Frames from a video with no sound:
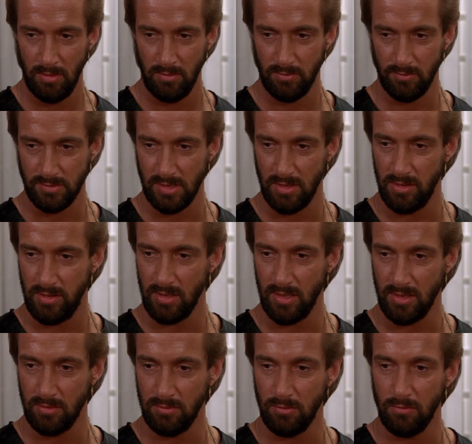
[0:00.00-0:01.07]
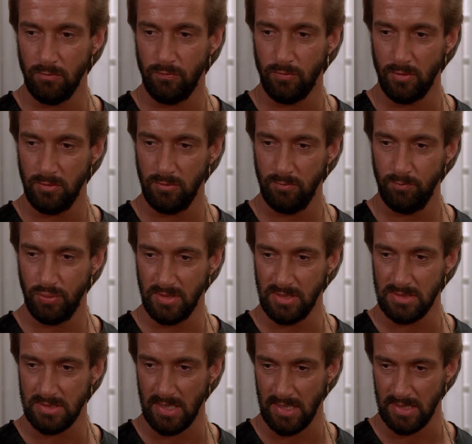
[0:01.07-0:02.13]
If there is anything I can do for you,
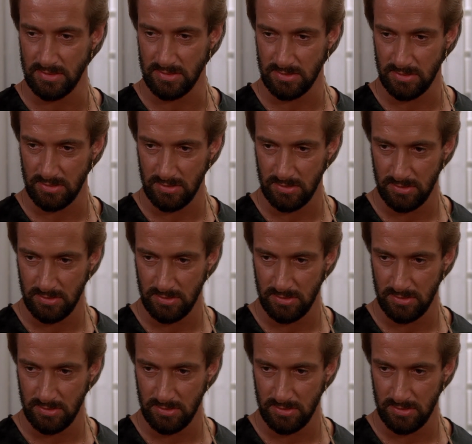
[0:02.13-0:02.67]
please ask.